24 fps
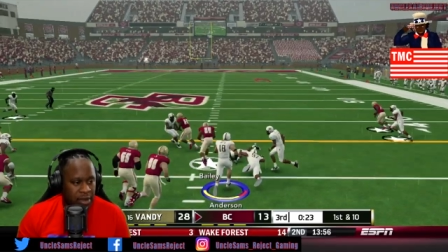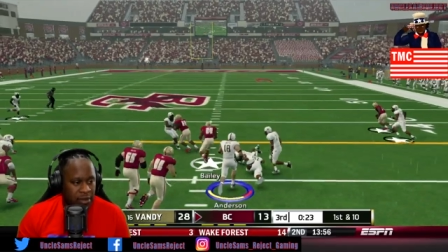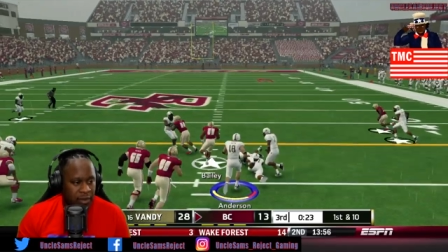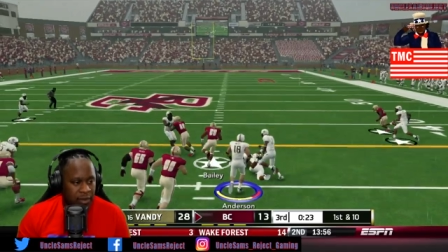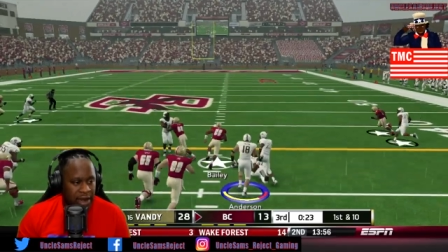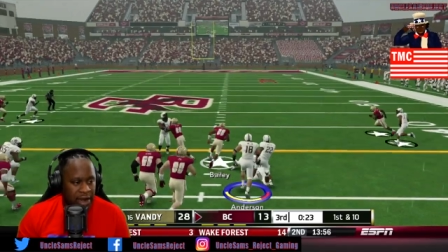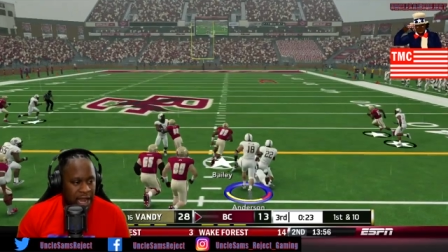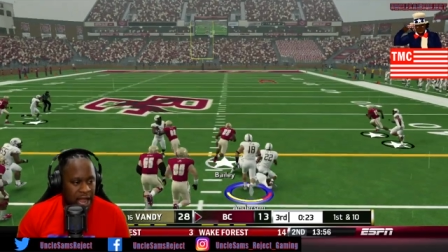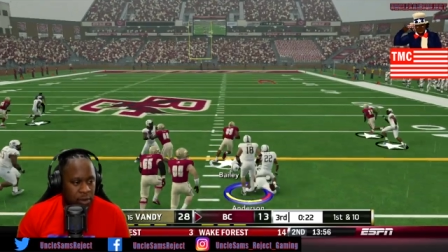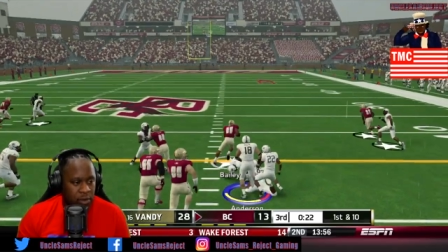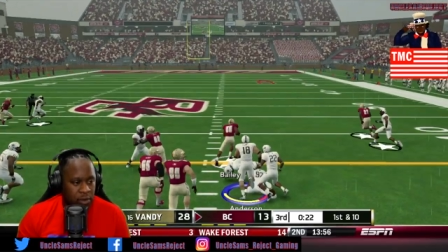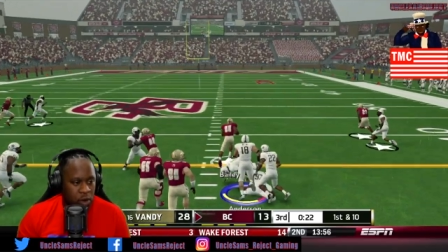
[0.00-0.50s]
You
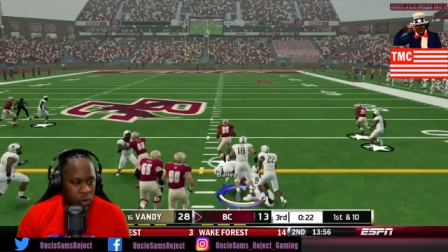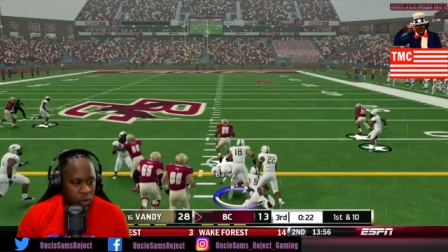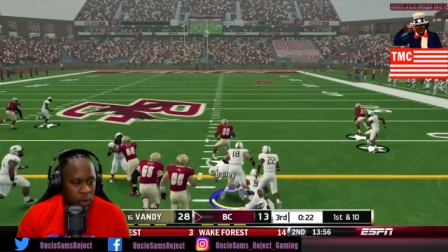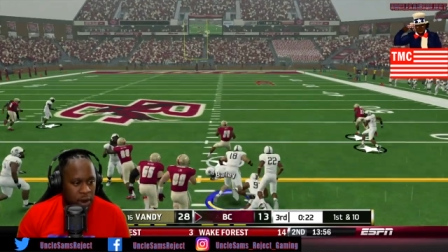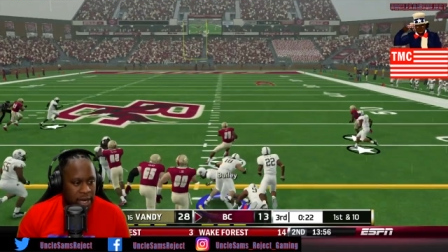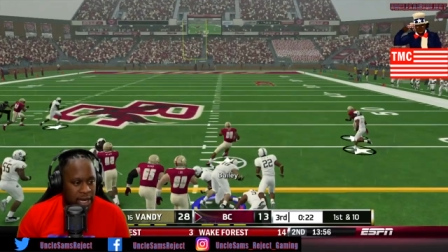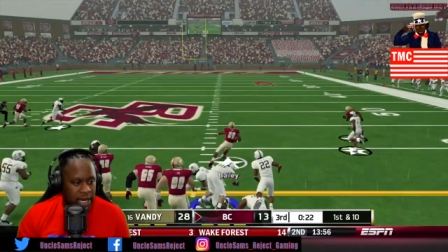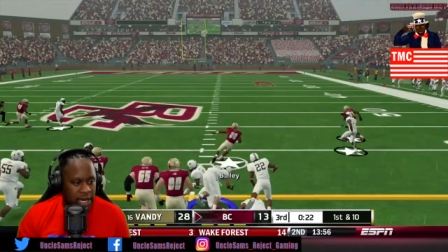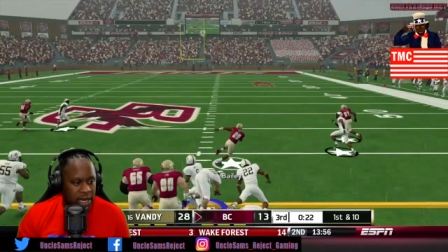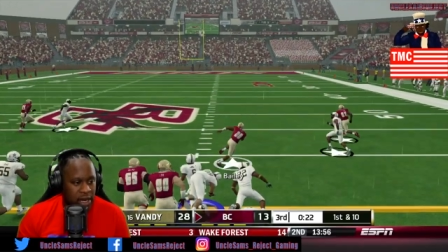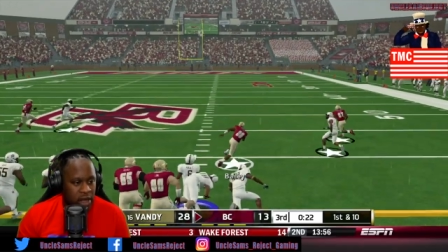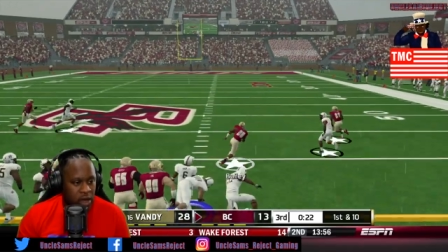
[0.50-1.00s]
know what I mean? Right
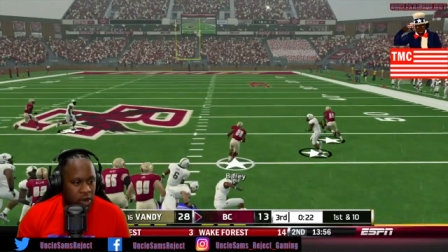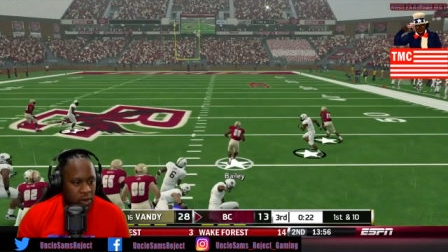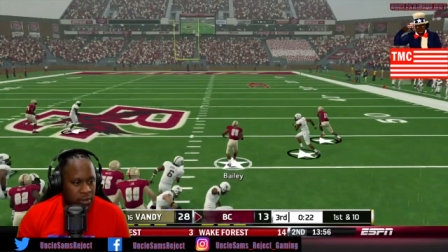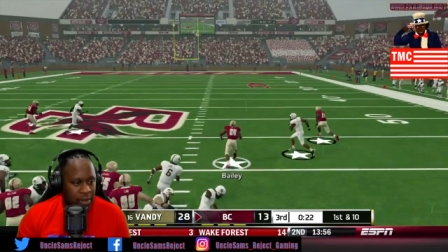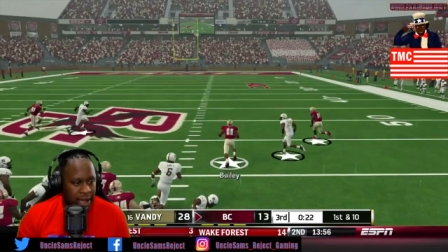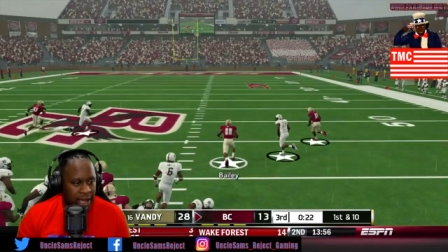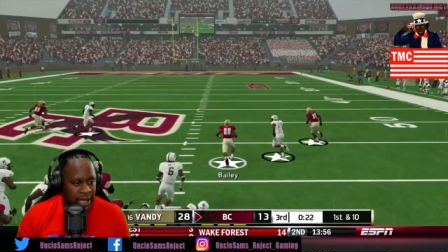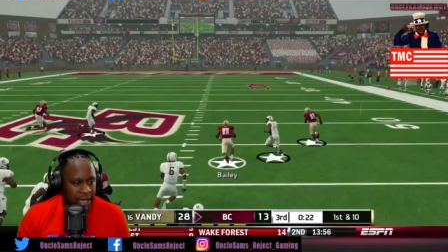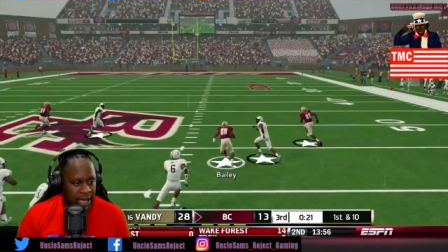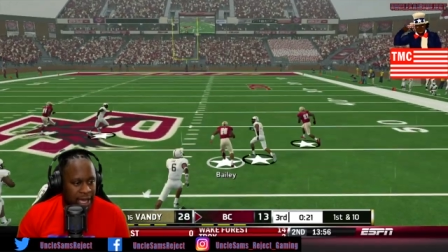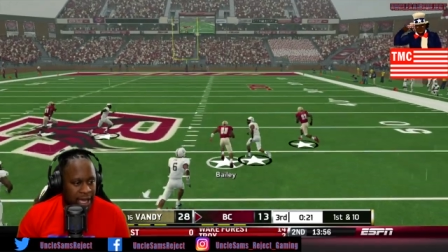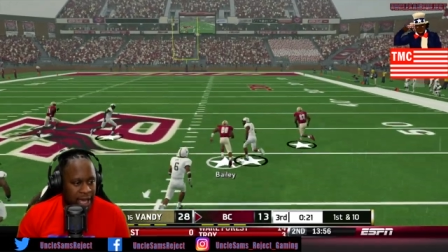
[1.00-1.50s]
now we're
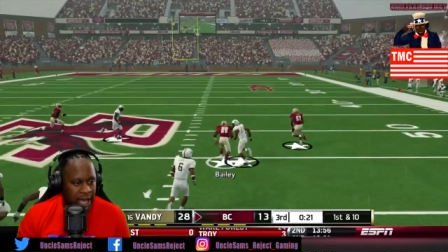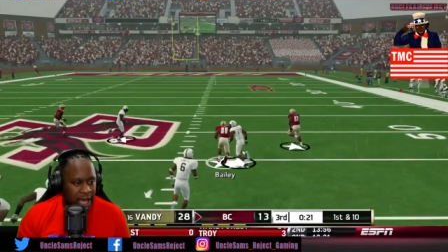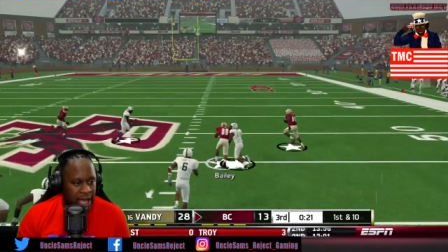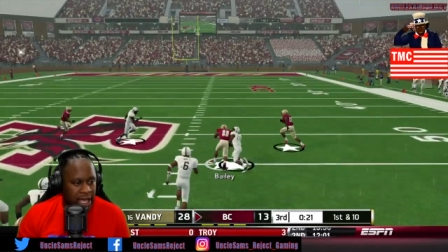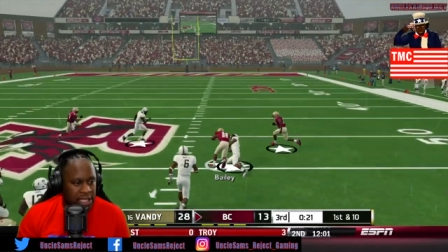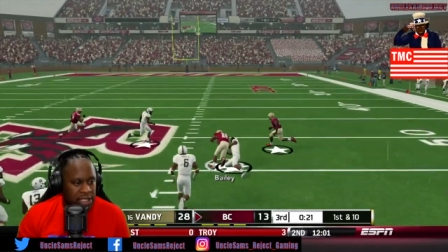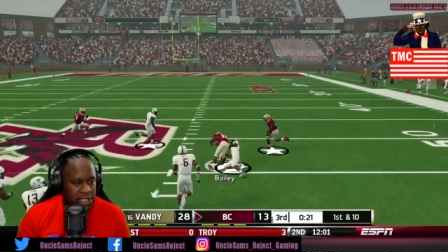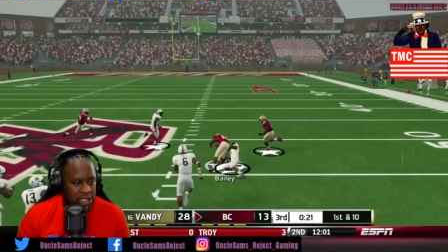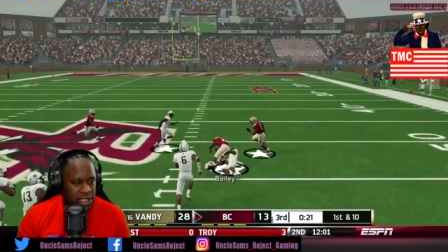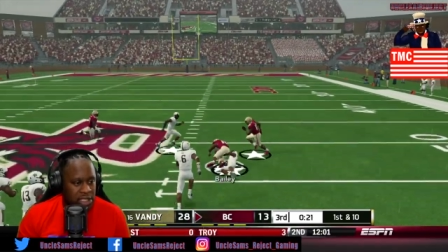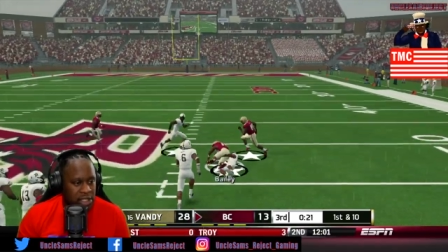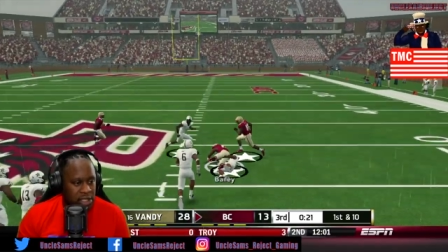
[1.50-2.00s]
winning. Oh, my
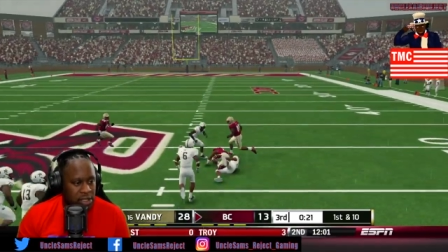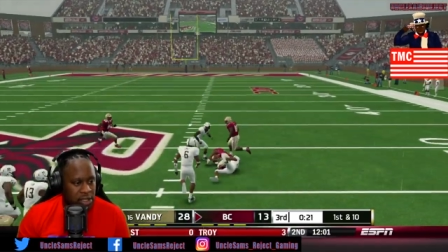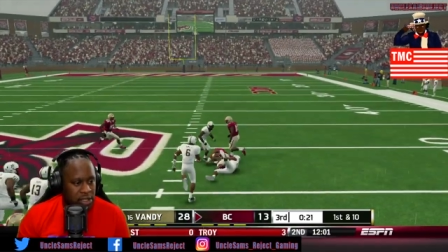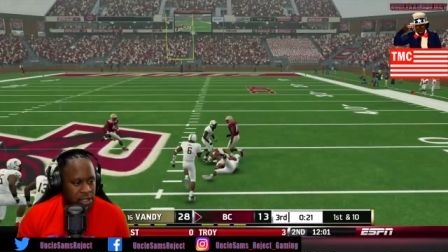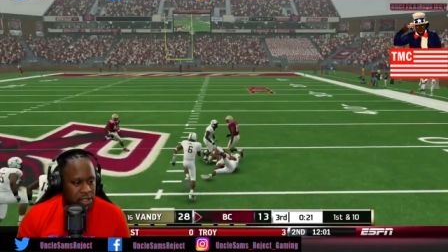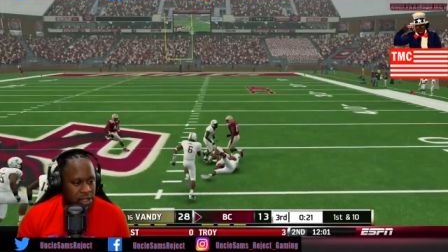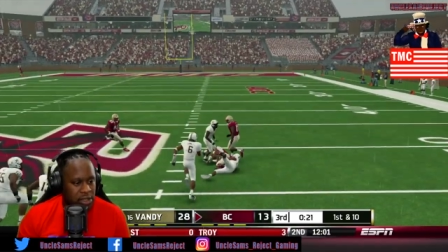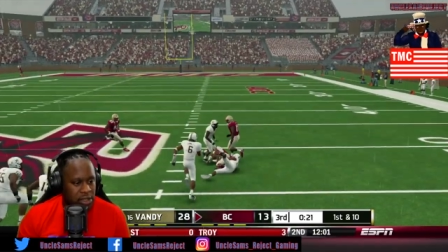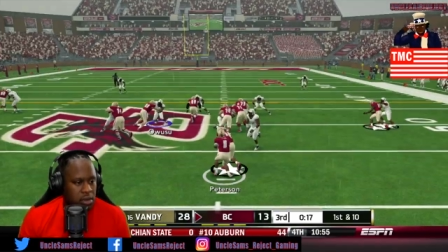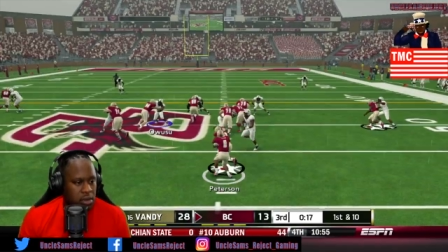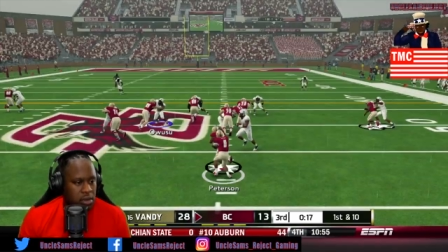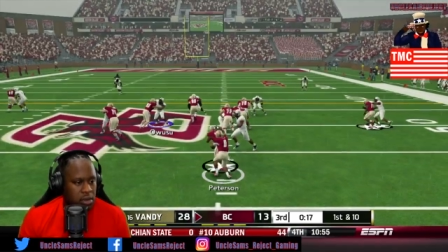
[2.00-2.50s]
gosh.